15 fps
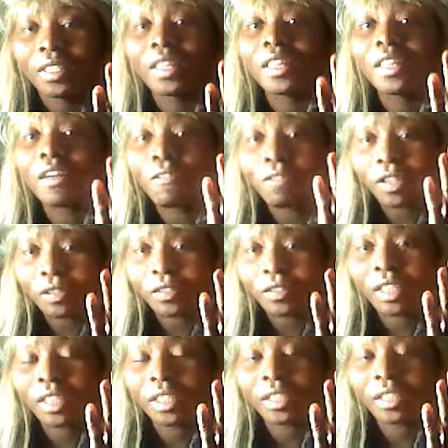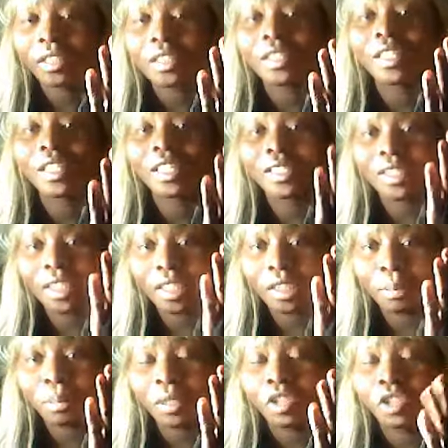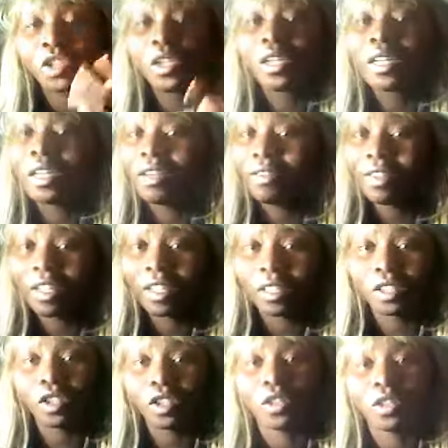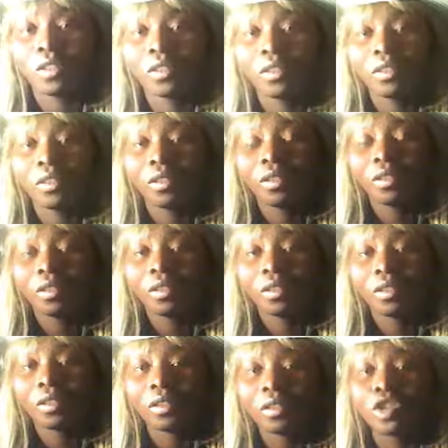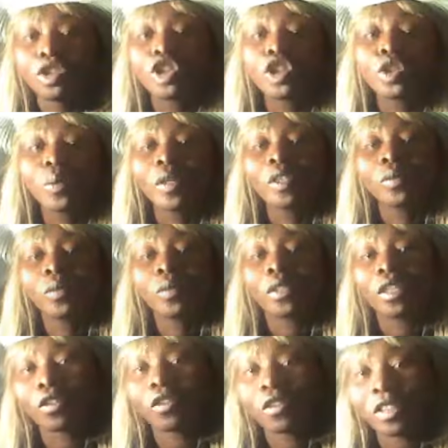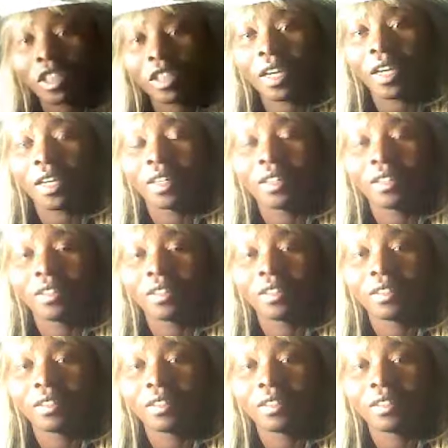The 15 that take the picture live next door. Just went with another child.